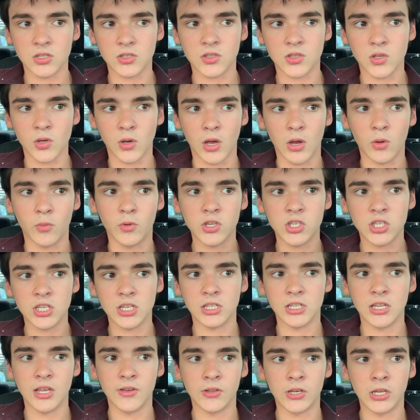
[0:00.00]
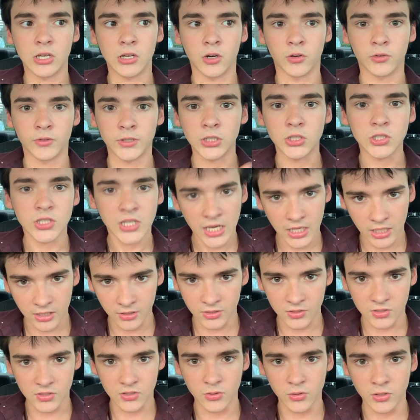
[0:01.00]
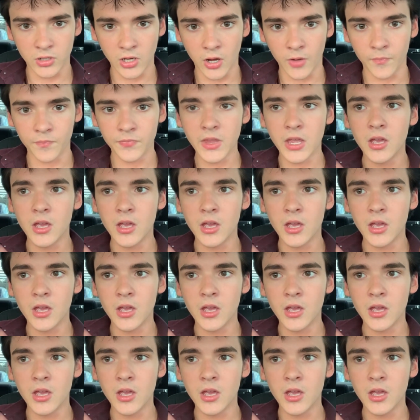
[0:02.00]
So I wish he'd given it a real take in the studio.